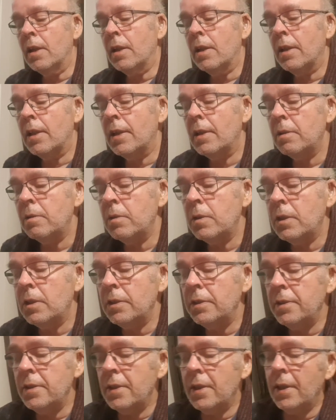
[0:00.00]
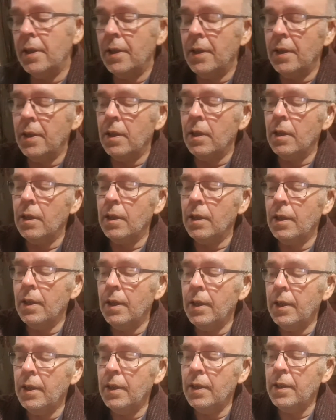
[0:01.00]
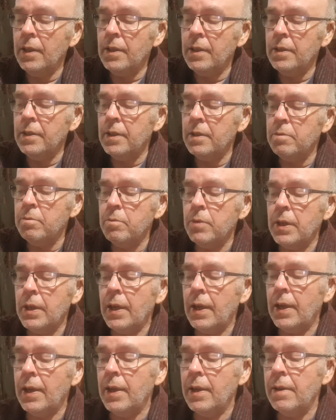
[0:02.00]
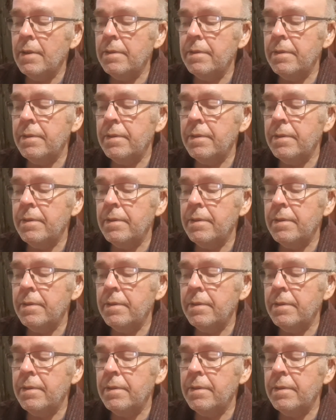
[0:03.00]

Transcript: that one. And then we have